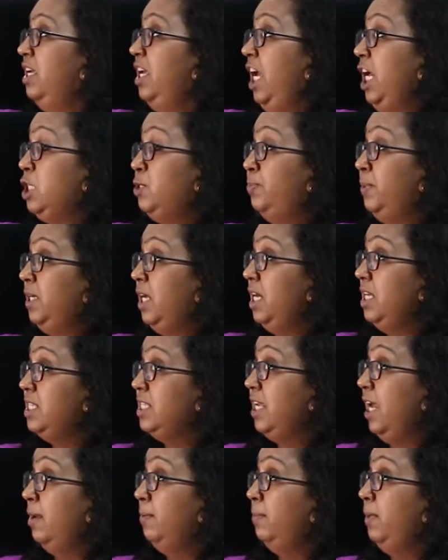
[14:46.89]

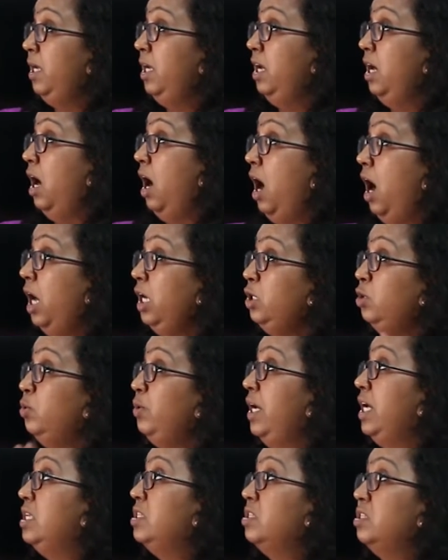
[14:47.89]
Expertise can be hard
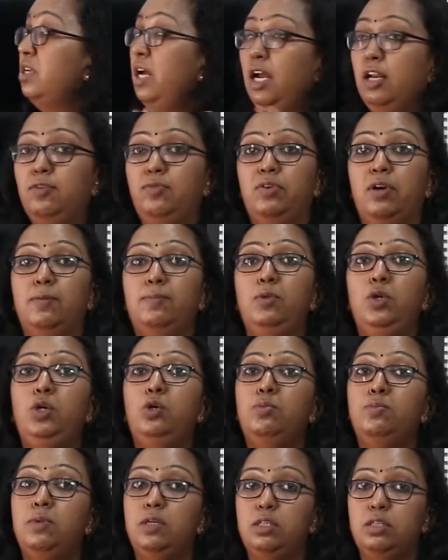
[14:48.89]
to extract from
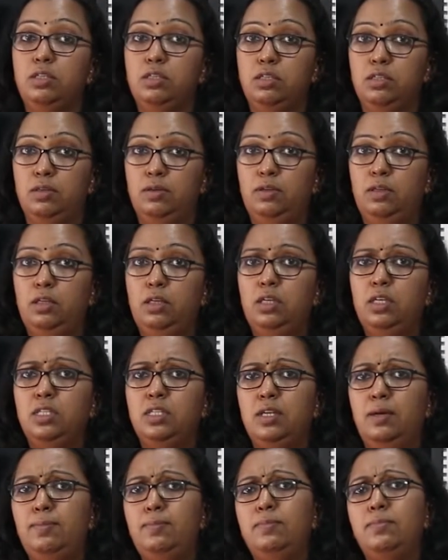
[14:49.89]
humans.
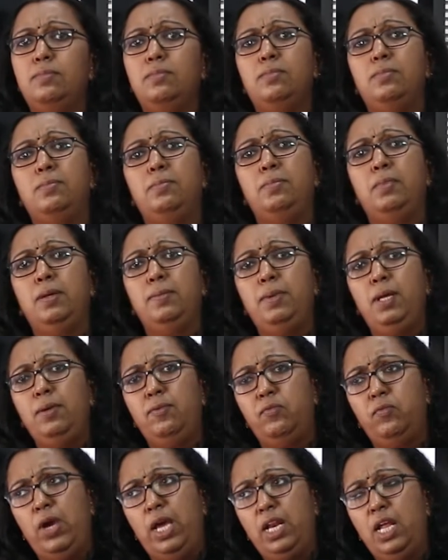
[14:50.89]
Some may be
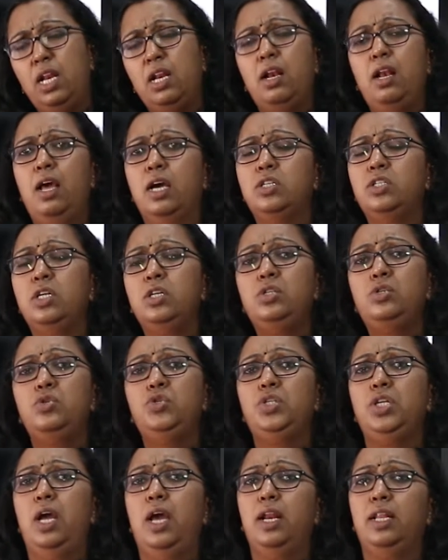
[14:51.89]
very reluctant to
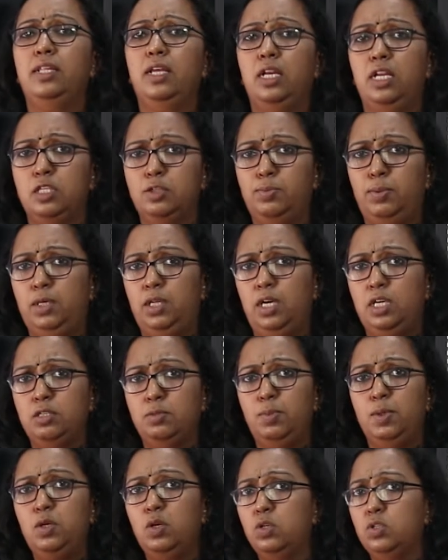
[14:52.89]
share their
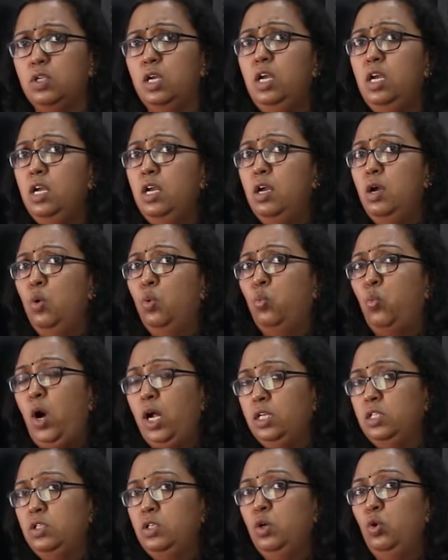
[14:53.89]
expertise because
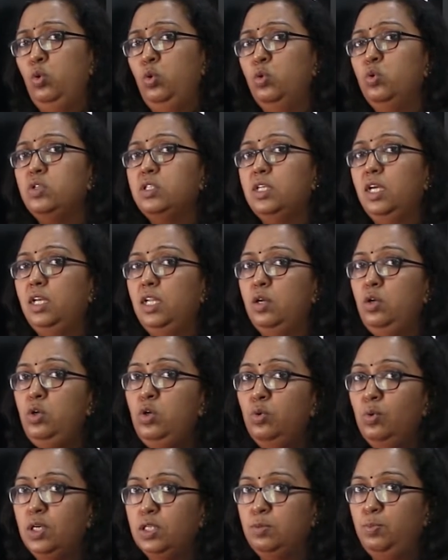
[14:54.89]
once you lose that
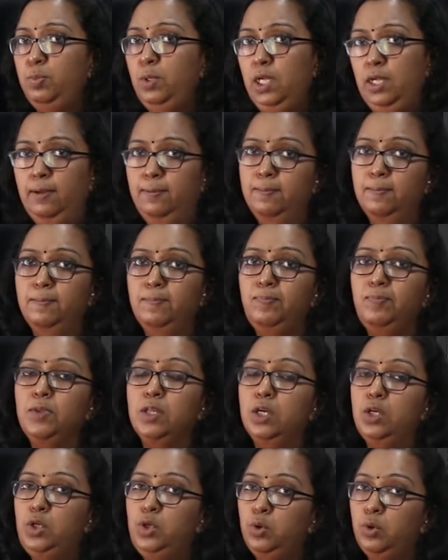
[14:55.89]
USP,
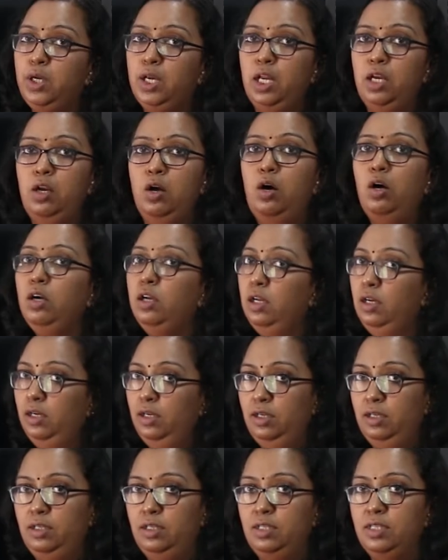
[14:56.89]
you cannot
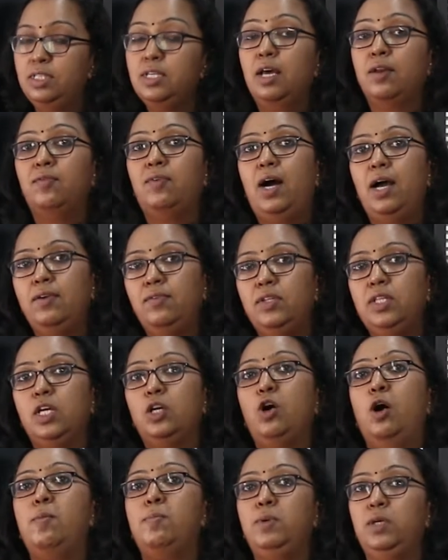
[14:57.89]
survive in the
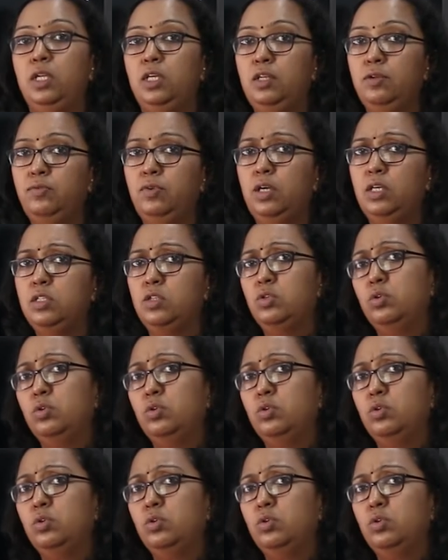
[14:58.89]
competitive world.